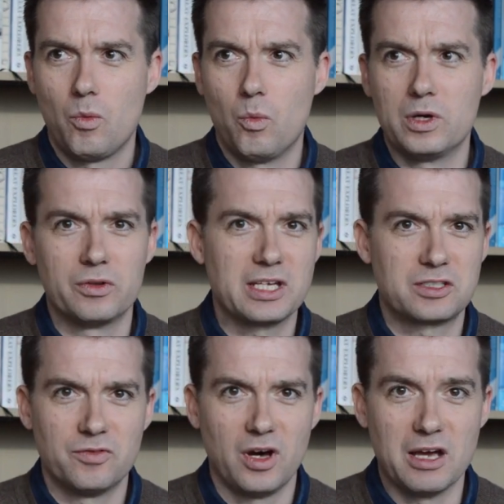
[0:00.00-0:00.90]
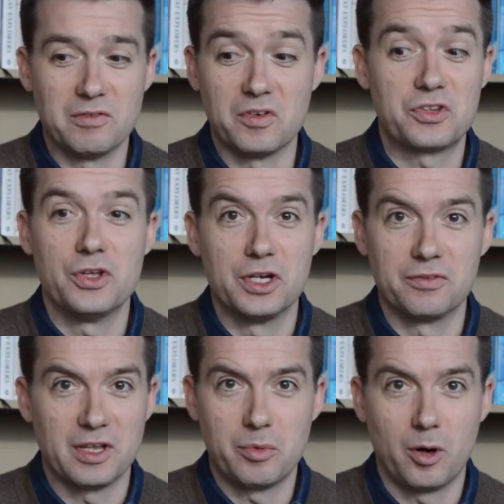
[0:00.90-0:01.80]
Will they survive if a third
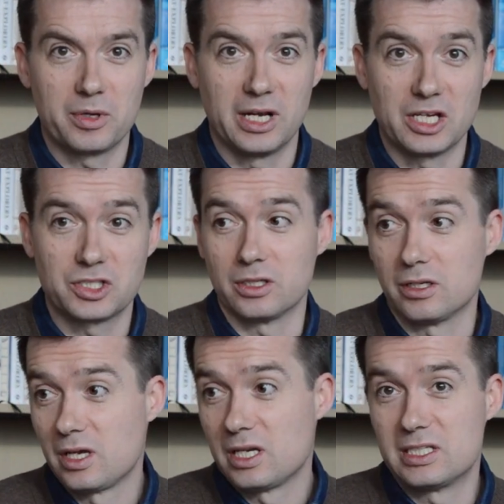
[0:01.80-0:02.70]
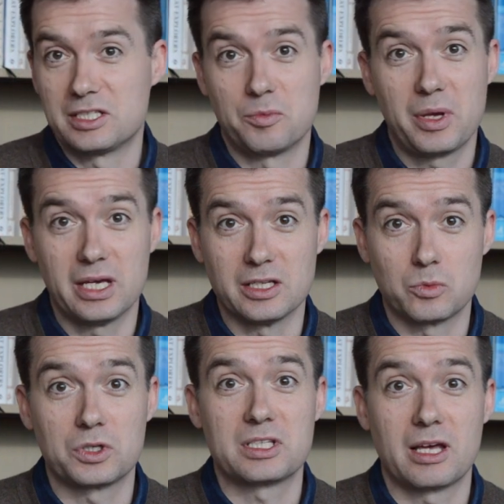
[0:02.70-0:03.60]
of their population disappears?
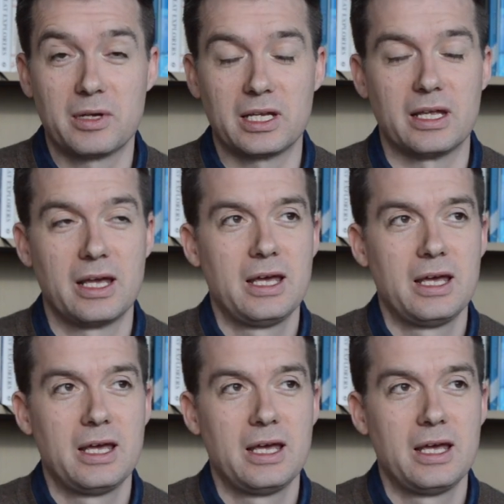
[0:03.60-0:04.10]
What does that mean?